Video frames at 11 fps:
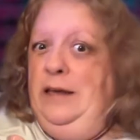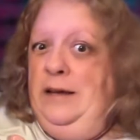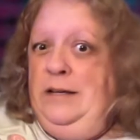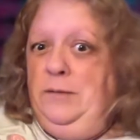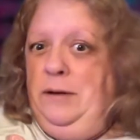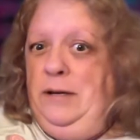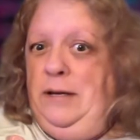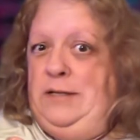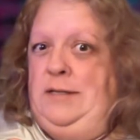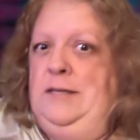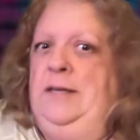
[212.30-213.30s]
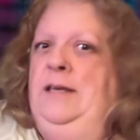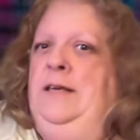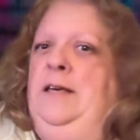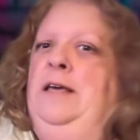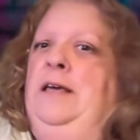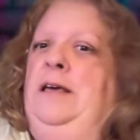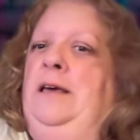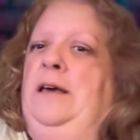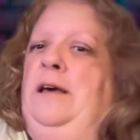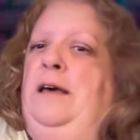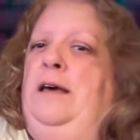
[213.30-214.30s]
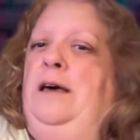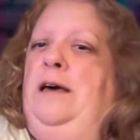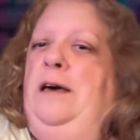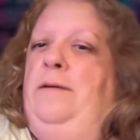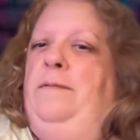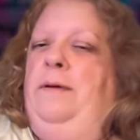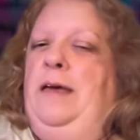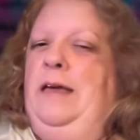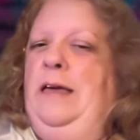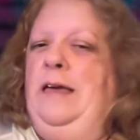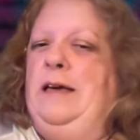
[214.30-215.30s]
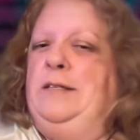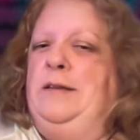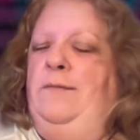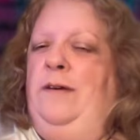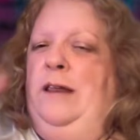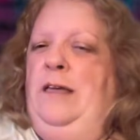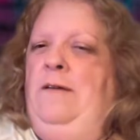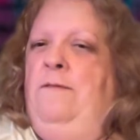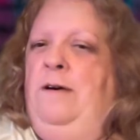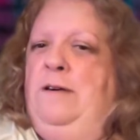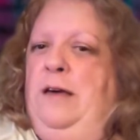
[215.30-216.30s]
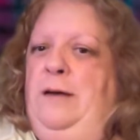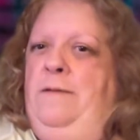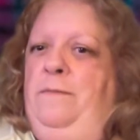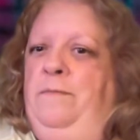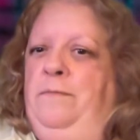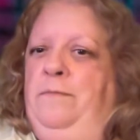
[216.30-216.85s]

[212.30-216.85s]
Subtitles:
it is what it is. Hey, cousin Vinny, welcome.